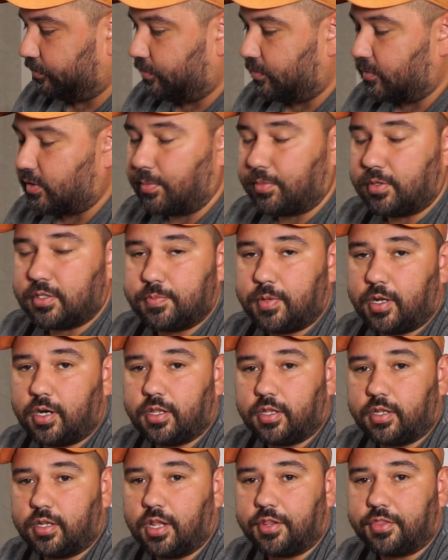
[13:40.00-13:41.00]
something's
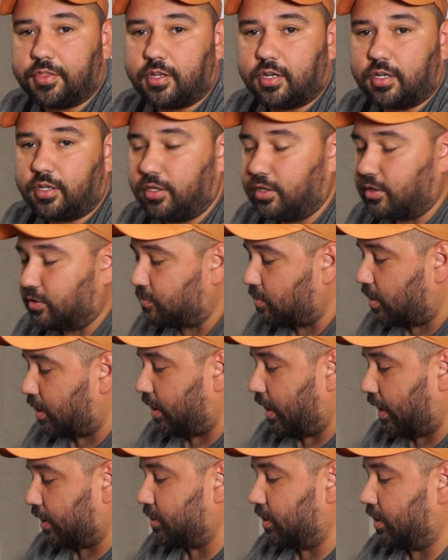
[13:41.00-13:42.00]
better than nothing and you just want
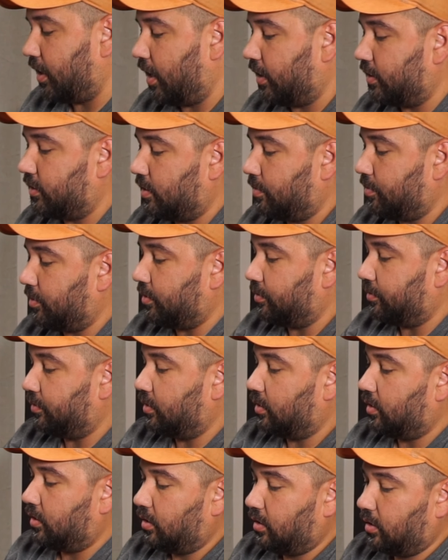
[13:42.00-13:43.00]
to actually catch something.
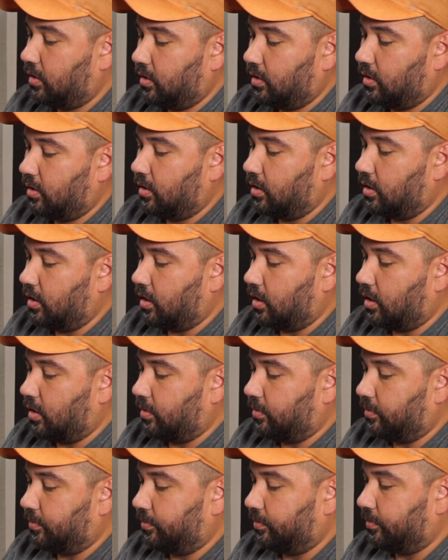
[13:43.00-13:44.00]

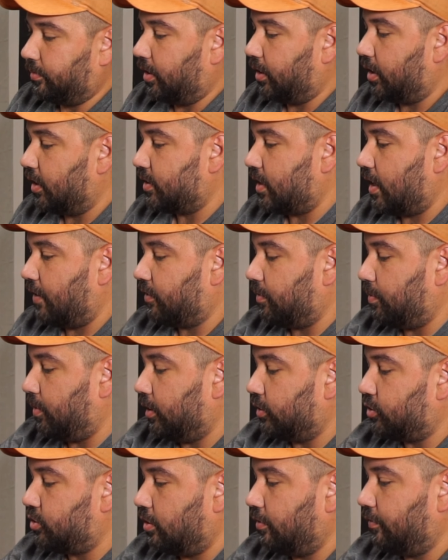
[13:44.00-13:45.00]
It doesn't have to be
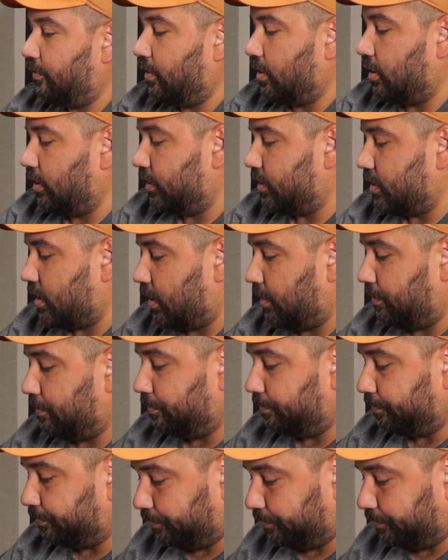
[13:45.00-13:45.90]
a trophy all the time.